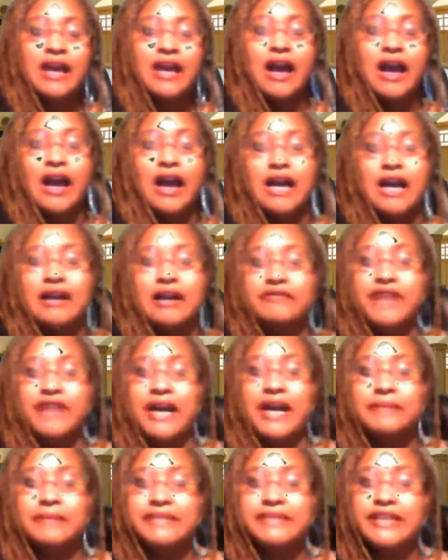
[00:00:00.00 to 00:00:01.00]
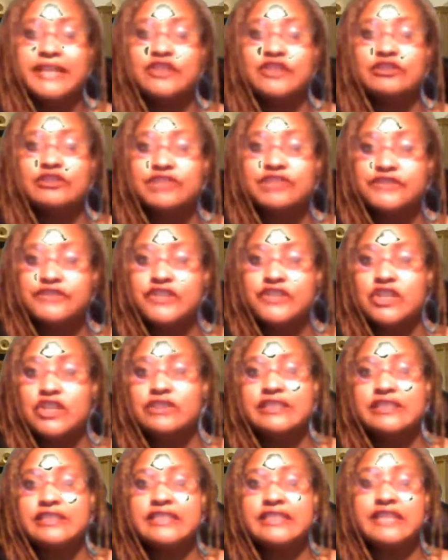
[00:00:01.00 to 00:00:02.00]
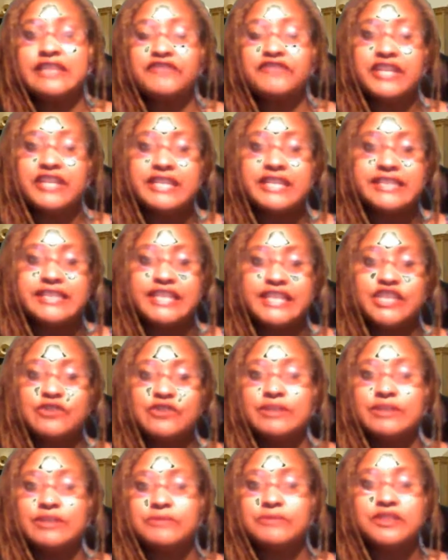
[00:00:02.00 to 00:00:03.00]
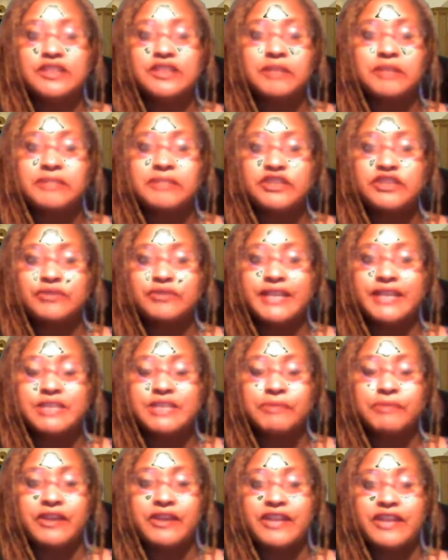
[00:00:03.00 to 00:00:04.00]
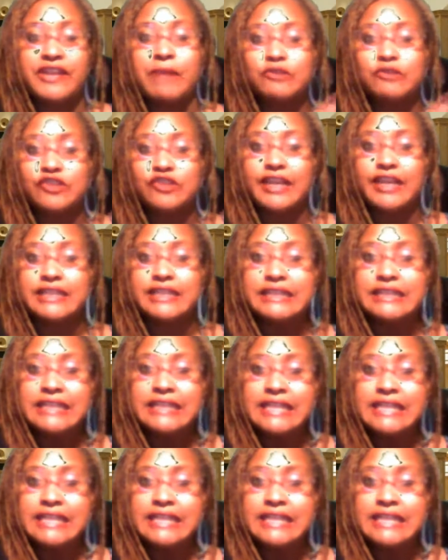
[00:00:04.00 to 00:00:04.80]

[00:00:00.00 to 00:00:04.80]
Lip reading: of technical difficulties, and if it continues, I'm just going to be transparent. I was trying to.